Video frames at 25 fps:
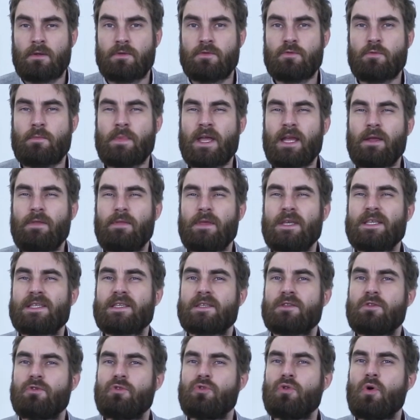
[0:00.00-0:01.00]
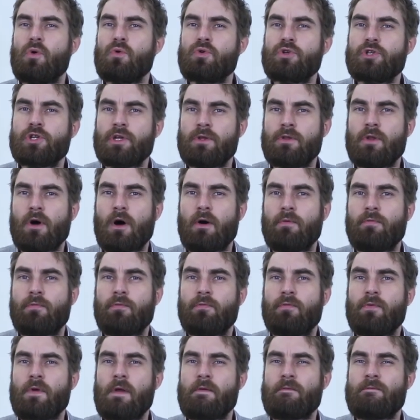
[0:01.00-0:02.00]
To make this notion
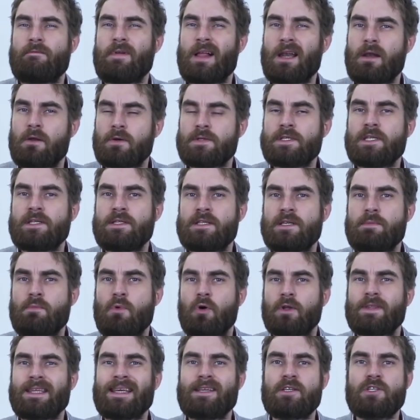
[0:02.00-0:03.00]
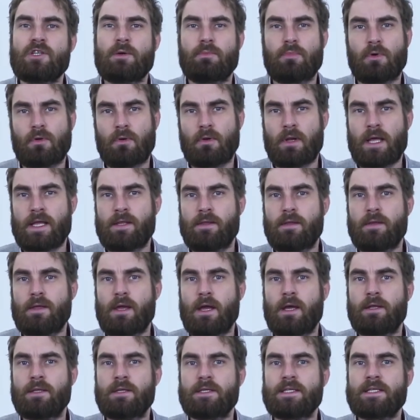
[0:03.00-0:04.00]
of velocity more tangible and
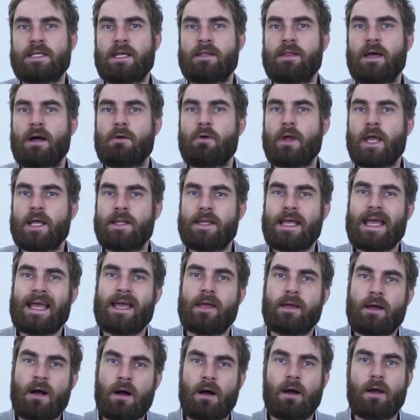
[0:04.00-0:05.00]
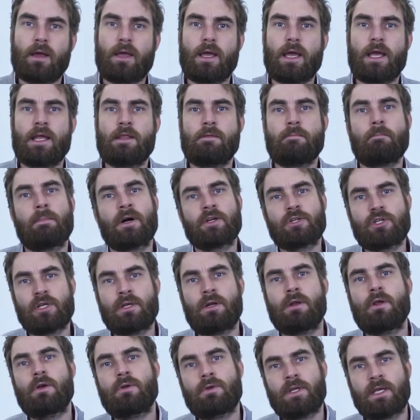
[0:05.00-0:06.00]
understand how can AI and
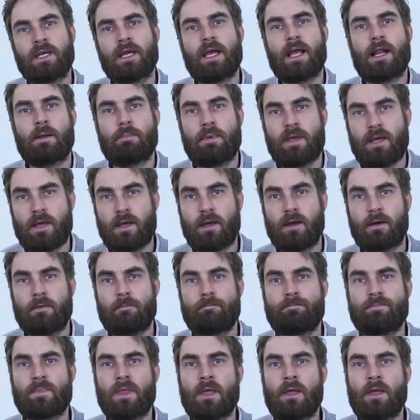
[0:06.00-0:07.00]
machine learning help here,